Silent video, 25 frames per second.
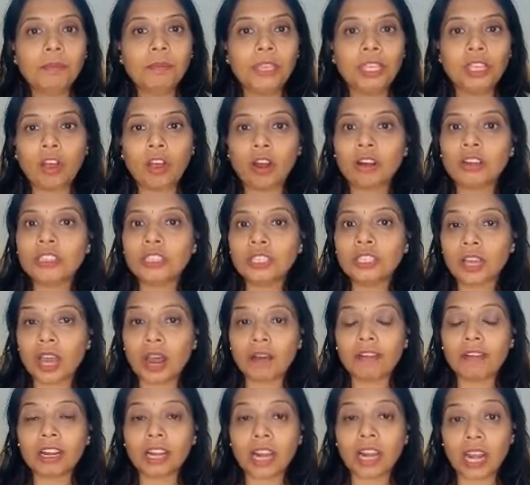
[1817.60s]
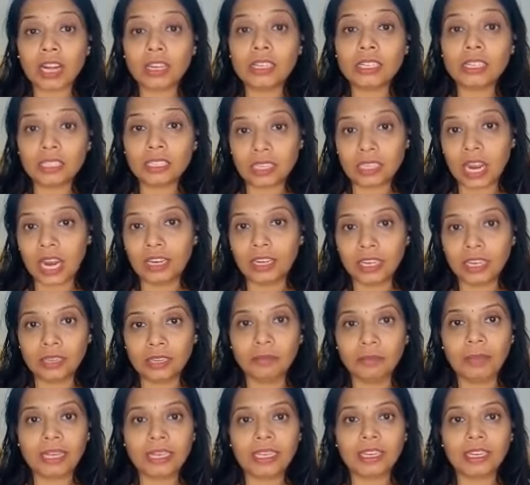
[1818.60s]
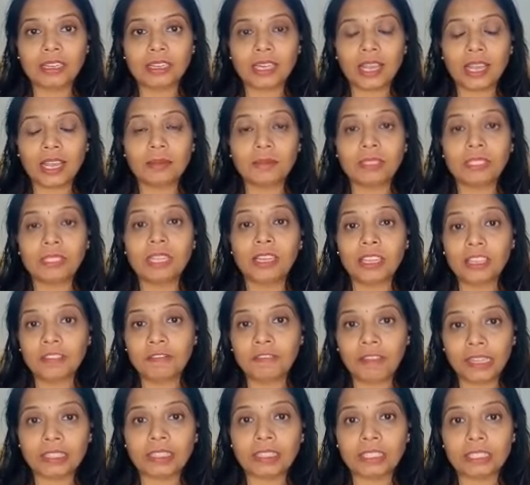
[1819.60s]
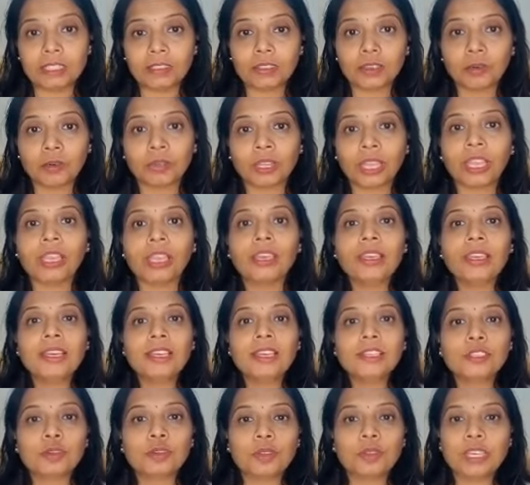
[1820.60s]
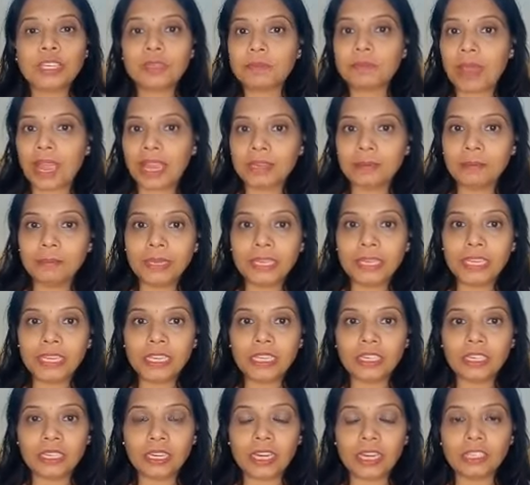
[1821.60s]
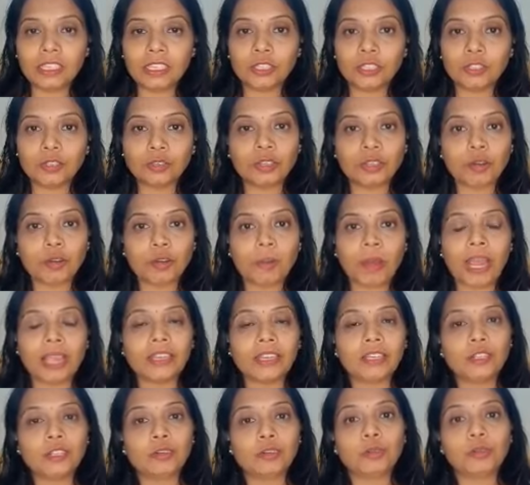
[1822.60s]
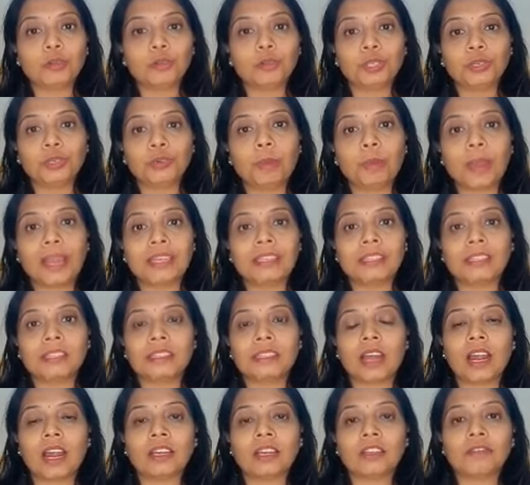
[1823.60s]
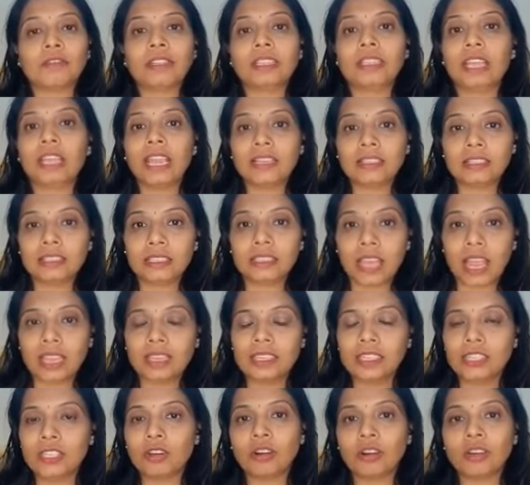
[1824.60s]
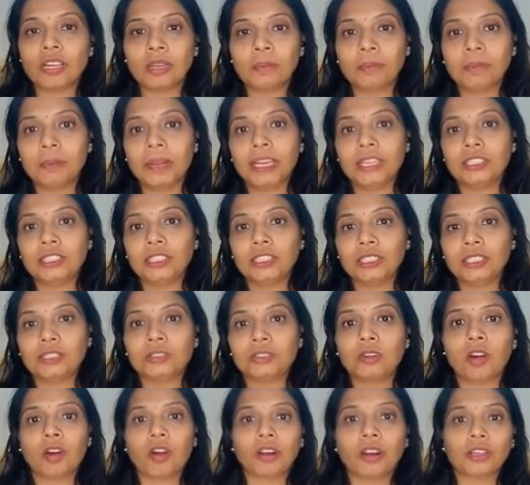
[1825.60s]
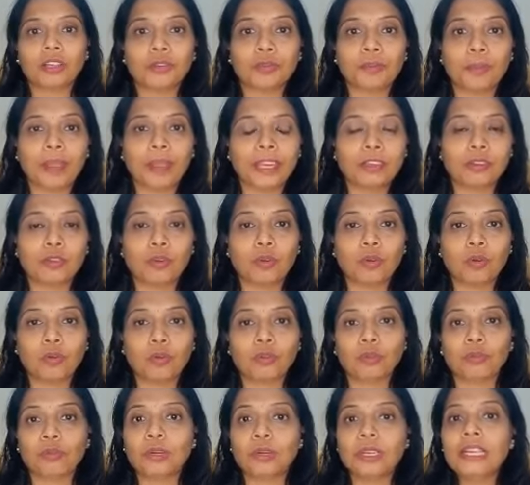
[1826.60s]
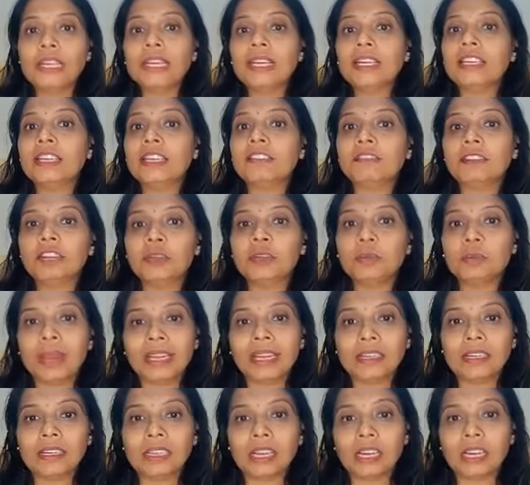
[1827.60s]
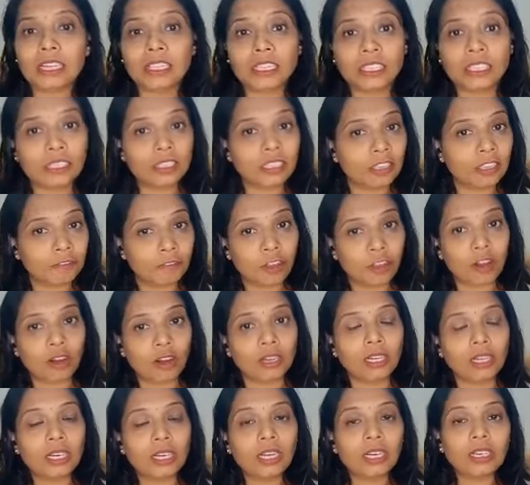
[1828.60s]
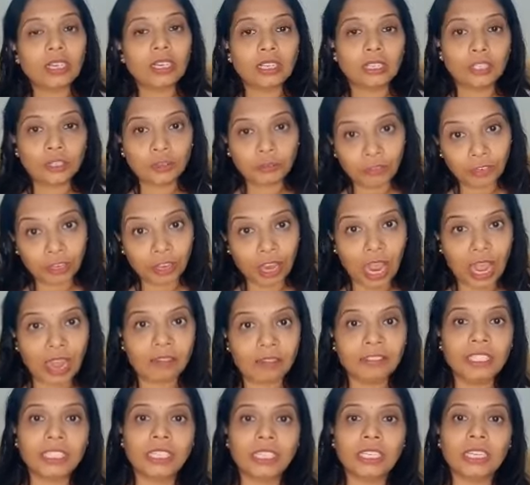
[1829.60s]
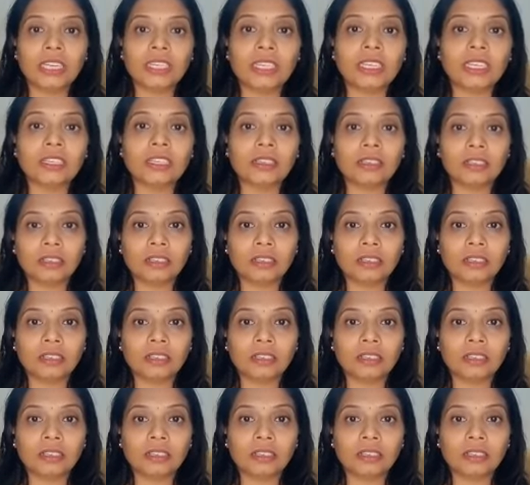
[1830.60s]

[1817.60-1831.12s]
beyond our understanding many a times, the effects. Okay, so it might be related to your mind. You might start with anxiety or depression, or you might go to different mental conditions if you have genetic